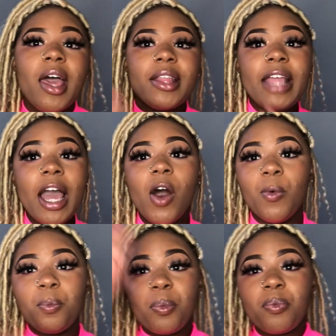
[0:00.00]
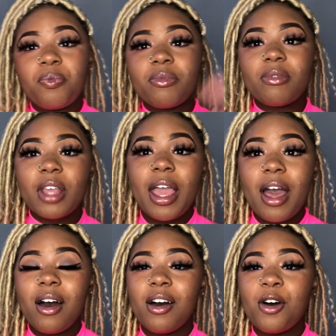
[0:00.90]
Now,
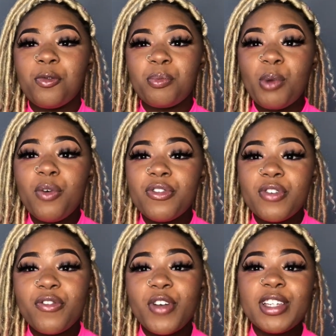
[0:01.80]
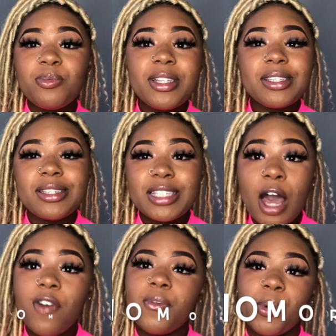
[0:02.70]
moving from freshman to
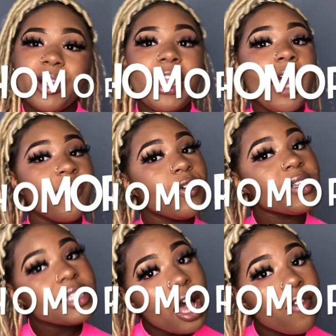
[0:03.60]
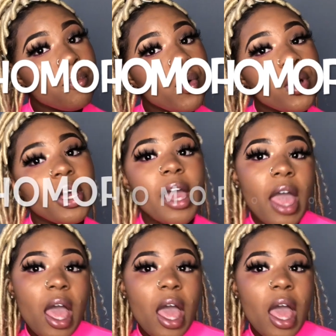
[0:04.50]
sophomore. Now, if you're a sophomore,